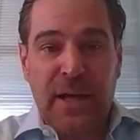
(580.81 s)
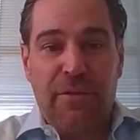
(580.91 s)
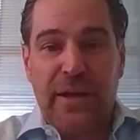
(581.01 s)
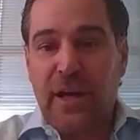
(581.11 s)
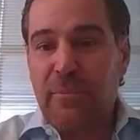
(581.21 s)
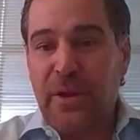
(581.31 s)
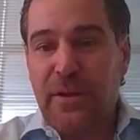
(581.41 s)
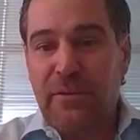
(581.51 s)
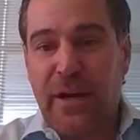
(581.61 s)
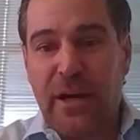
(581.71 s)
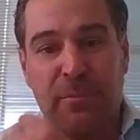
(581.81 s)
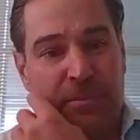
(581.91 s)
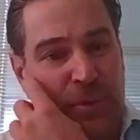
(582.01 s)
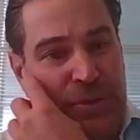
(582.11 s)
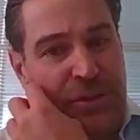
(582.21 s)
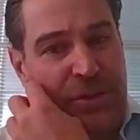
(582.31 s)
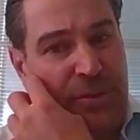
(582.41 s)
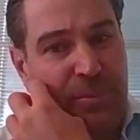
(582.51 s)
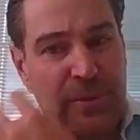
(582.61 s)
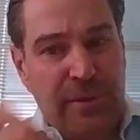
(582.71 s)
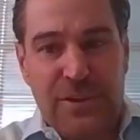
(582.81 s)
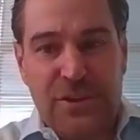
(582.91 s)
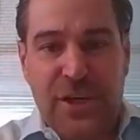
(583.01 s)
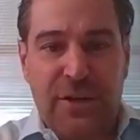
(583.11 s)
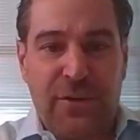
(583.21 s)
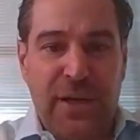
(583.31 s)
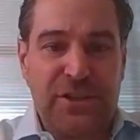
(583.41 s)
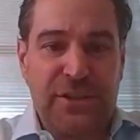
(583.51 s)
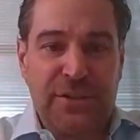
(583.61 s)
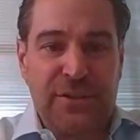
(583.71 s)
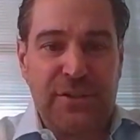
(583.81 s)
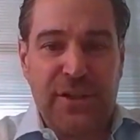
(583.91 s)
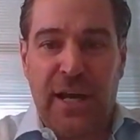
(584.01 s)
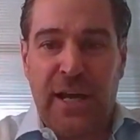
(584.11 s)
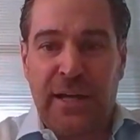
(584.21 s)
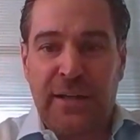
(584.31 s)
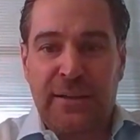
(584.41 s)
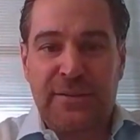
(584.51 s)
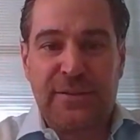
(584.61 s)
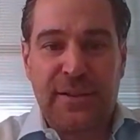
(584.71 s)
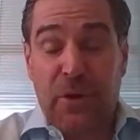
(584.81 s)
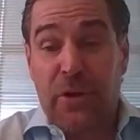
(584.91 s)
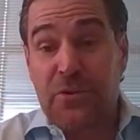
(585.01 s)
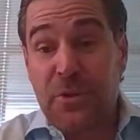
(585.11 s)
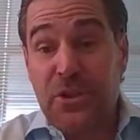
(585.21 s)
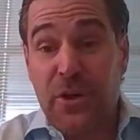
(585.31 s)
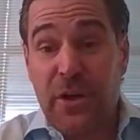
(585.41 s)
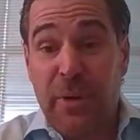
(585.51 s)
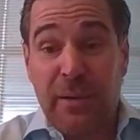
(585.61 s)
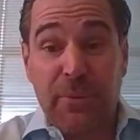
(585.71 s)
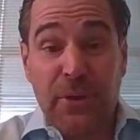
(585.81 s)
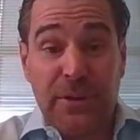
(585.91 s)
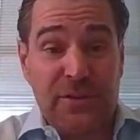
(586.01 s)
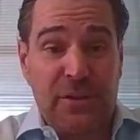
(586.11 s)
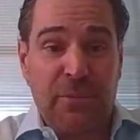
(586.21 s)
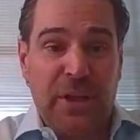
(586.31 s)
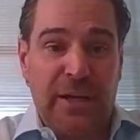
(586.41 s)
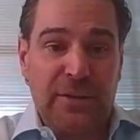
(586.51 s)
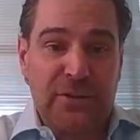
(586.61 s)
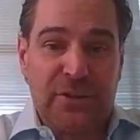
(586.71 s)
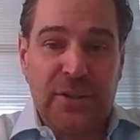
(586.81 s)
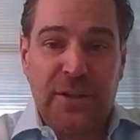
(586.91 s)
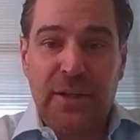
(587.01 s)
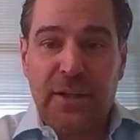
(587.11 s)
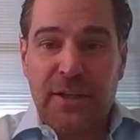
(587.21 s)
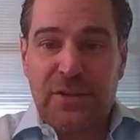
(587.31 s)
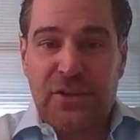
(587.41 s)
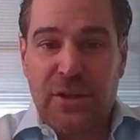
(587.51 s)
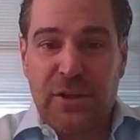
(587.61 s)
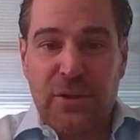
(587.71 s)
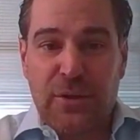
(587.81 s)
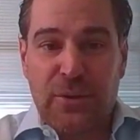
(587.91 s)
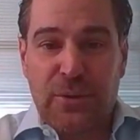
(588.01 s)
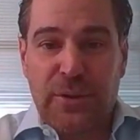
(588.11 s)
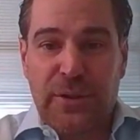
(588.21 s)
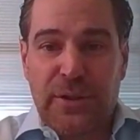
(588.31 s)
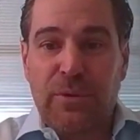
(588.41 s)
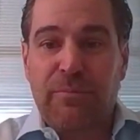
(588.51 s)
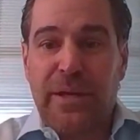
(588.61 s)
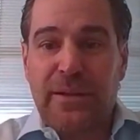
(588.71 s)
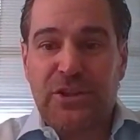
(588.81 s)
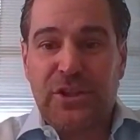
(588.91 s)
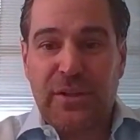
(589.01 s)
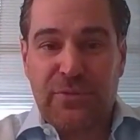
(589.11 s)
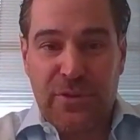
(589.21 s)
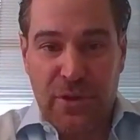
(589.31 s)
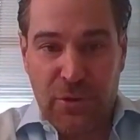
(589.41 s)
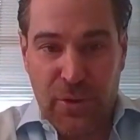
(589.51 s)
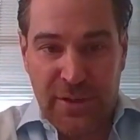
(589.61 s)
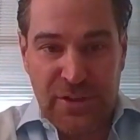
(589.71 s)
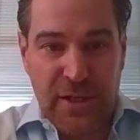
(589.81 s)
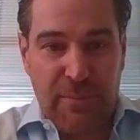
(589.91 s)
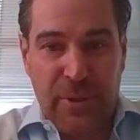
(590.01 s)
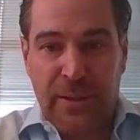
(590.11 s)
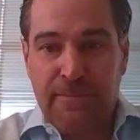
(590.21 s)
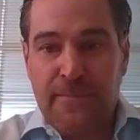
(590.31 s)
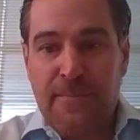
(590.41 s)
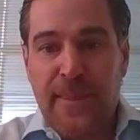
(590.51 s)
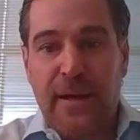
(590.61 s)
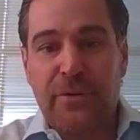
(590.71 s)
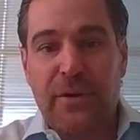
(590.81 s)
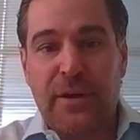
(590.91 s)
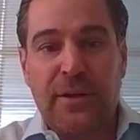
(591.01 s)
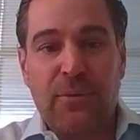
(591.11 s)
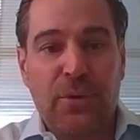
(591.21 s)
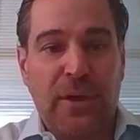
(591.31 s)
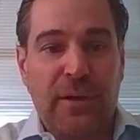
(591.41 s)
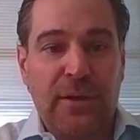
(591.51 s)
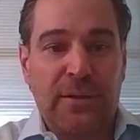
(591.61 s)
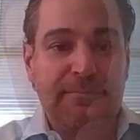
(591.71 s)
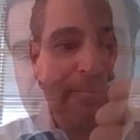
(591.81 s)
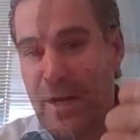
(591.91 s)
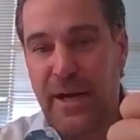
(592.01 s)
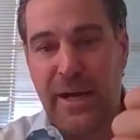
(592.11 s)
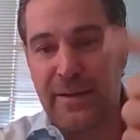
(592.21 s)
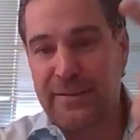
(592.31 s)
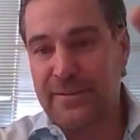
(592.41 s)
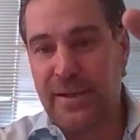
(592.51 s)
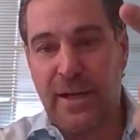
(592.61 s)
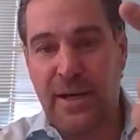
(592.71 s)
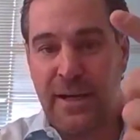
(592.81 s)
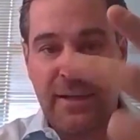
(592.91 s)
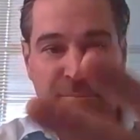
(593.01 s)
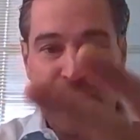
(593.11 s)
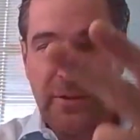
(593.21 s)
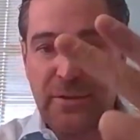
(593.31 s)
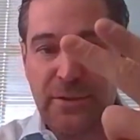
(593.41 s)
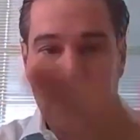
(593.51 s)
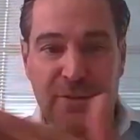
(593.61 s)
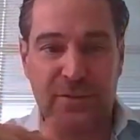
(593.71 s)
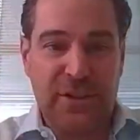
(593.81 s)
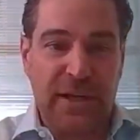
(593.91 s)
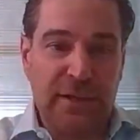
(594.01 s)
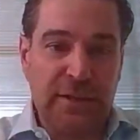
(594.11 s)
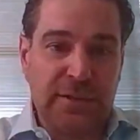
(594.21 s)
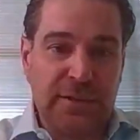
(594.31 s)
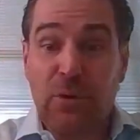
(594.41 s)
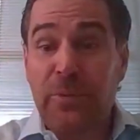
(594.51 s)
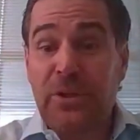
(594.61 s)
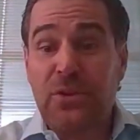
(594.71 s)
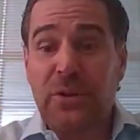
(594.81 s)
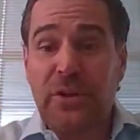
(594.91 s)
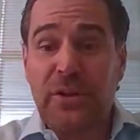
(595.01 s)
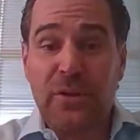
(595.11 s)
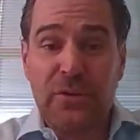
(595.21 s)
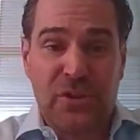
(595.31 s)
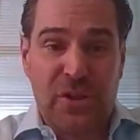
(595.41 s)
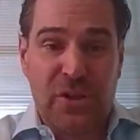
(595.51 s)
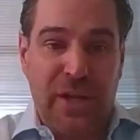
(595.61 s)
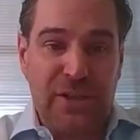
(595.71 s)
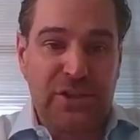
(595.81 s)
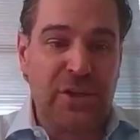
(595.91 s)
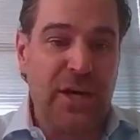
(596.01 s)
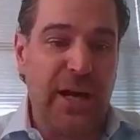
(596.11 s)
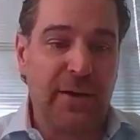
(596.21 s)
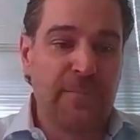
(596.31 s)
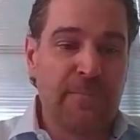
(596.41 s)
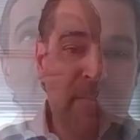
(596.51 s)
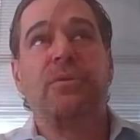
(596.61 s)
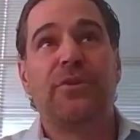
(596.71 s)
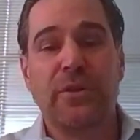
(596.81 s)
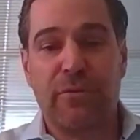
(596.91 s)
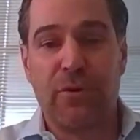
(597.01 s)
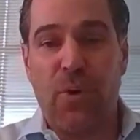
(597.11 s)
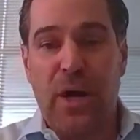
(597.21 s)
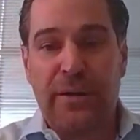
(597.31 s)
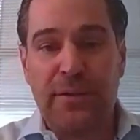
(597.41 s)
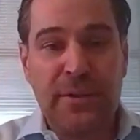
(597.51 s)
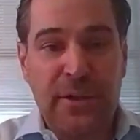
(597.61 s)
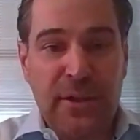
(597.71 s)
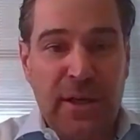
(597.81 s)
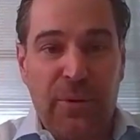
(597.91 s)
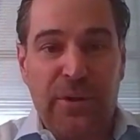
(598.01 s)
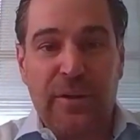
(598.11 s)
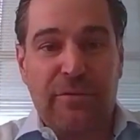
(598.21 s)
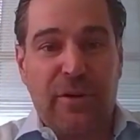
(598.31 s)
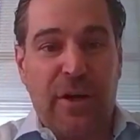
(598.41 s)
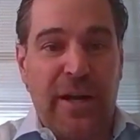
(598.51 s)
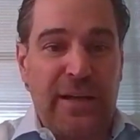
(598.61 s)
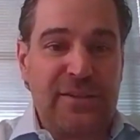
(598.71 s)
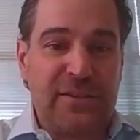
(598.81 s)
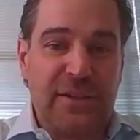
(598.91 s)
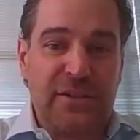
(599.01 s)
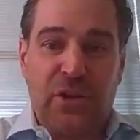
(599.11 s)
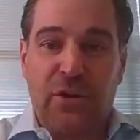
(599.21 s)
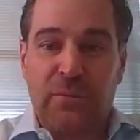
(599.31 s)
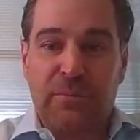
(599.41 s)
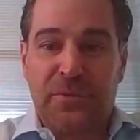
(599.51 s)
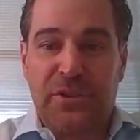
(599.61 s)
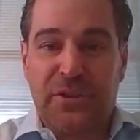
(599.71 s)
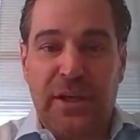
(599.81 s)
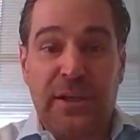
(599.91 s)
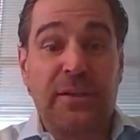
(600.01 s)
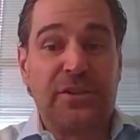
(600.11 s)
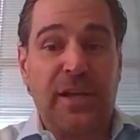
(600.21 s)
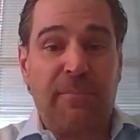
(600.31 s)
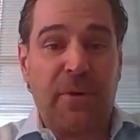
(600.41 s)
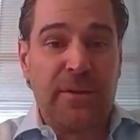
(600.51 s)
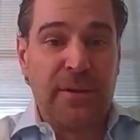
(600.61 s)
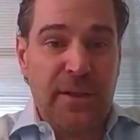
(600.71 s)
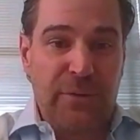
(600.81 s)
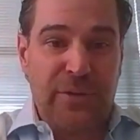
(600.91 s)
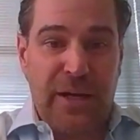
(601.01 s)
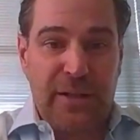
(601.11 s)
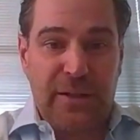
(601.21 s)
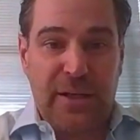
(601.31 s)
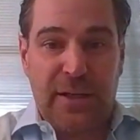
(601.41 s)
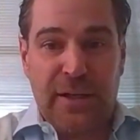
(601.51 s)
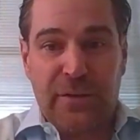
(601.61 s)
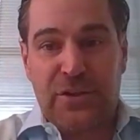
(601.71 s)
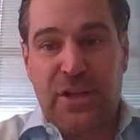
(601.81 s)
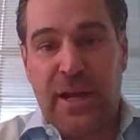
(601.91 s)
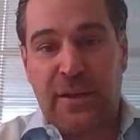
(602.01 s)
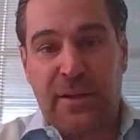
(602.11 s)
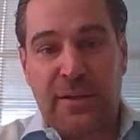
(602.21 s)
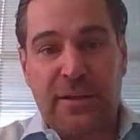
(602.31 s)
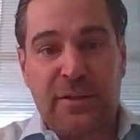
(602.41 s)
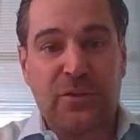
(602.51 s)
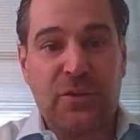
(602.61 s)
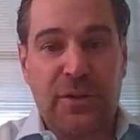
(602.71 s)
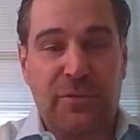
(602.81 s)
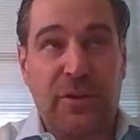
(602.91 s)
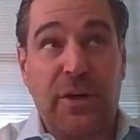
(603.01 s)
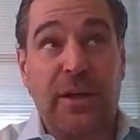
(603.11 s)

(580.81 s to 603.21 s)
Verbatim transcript: they care about the environment more so than previous generations and the large majority of my employees are millennials so we've made the shift to go green as a company everything that we're going to buy design build sell will be to a LEED gold certification or higher we've delivered one uh, we deliver our next six homes in December. We've got uh, another 10 that'll deliver